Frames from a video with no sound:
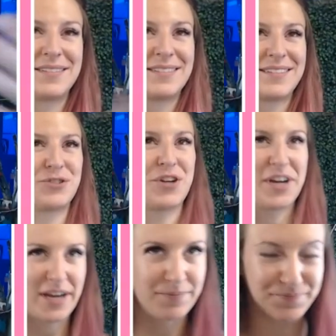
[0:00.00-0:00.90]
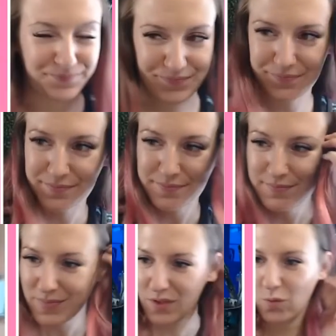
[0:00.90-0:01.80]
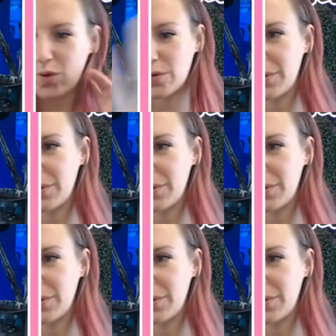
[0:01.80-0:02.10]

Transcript: Let's try again. What were we